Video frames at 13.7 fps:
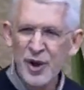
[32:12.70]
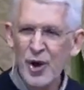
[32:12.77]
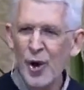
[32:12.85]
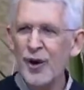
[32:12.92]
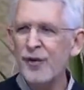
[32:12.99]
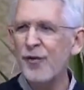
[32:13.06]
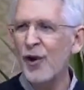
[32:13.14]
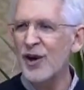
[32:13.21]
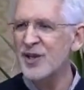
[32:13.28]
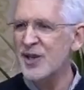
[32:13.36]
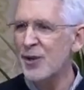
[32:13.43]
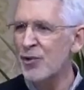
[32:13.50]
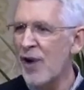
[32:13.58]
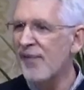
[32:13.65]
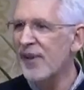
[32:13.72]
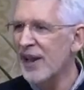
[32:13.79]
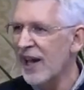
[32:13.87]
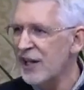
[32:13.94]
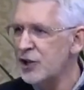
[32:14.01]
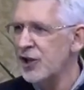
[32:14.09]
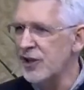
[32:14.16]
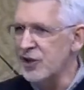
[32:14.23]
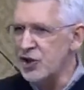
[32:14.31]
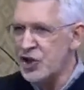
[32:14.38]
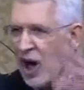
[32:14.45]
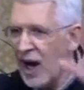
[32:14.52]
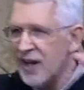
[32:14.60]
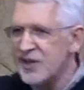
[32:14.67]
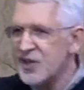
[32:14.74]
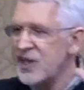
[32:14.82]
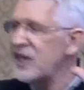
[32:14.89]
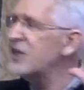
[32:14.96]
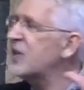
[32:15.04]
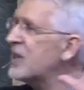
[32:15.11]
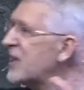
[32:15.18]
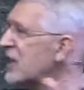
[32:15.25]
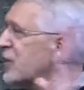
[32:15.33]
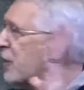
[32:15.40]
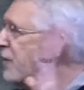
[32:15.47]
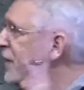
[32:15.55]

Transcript: recorded for us in Revelation. John sees this as a